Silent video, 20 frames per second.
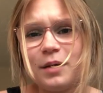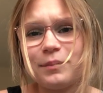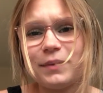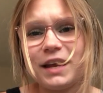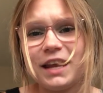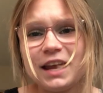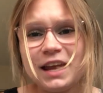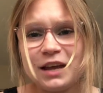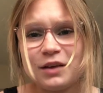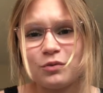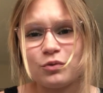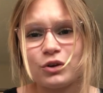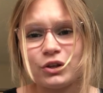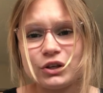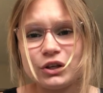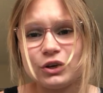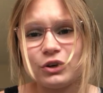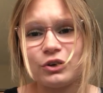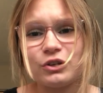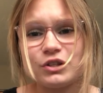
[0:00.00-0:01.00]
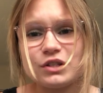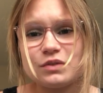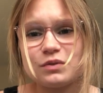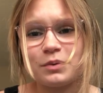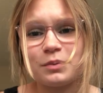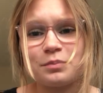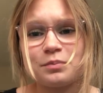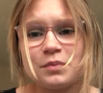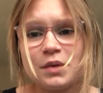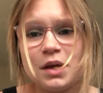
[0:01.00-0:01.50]
My hand really hurts
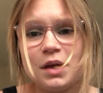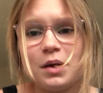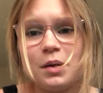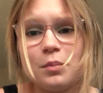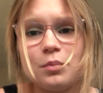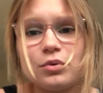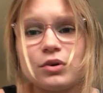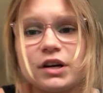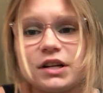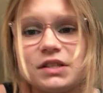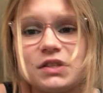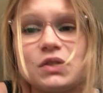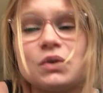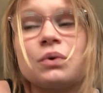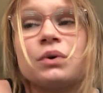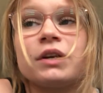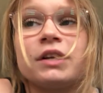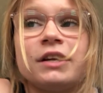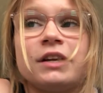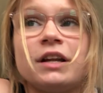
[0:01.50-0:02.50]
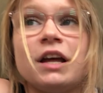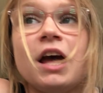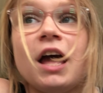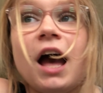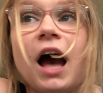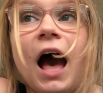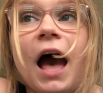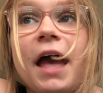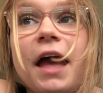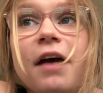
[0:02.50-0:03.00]
from pressing on it.
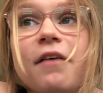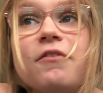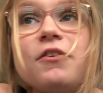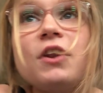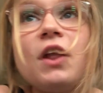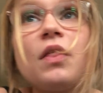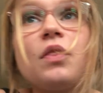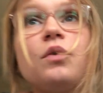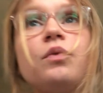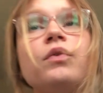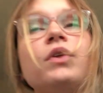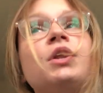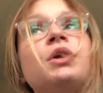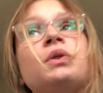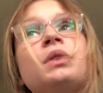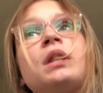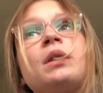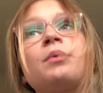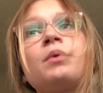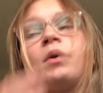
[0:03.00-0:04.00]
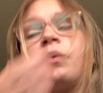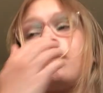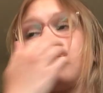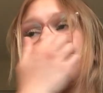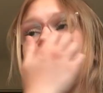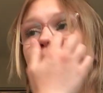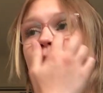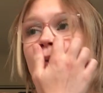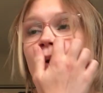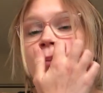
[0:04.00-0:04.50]
I have another video that I want to
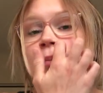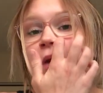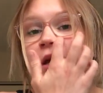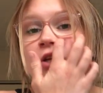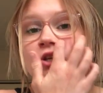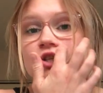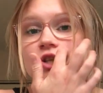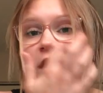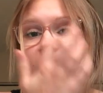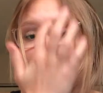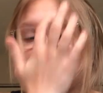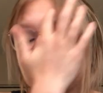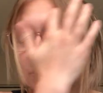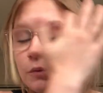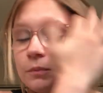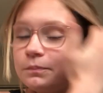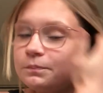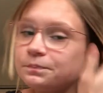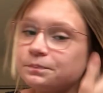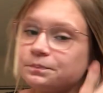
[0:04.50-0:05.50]
make on my main channel.